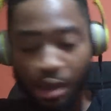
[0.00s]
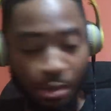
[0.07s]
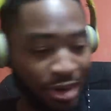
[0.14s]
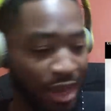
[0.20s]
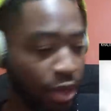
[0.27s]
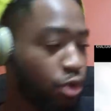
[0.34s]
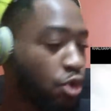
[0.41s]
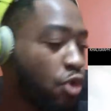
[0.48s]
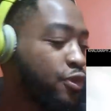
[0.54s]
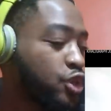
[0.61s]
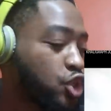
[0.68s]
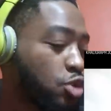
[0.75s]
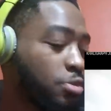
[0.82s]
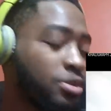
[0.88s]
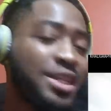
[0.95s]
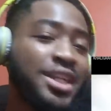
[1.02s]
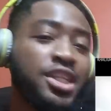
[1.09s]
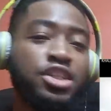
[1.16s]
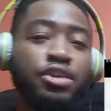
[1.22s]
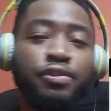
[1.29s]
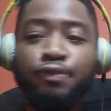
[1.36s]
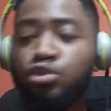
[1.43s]
But that could go for something that
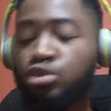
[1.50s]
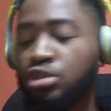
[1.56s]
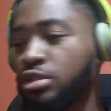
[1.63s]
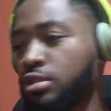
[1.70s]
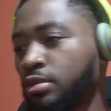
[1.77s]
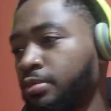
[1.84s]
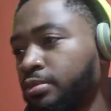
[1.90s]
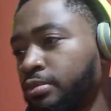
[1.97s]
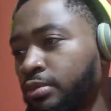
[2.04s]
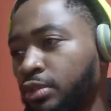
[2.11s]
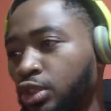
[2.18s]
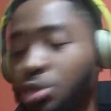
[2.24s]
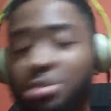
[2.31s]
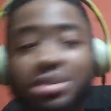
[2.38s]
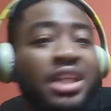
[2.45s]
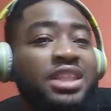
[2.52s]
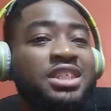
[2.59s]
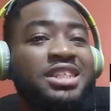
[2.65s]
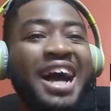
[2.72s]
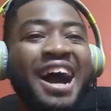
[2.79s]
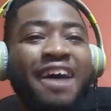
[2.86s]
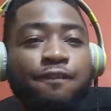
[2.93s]
is a foot, something that
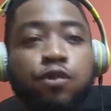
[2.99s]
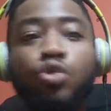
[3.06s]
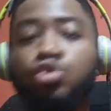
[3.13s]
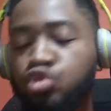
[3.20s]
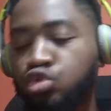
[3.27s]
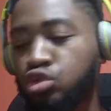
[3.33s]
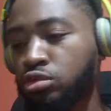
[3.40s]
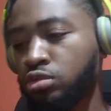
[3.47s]
is a foot,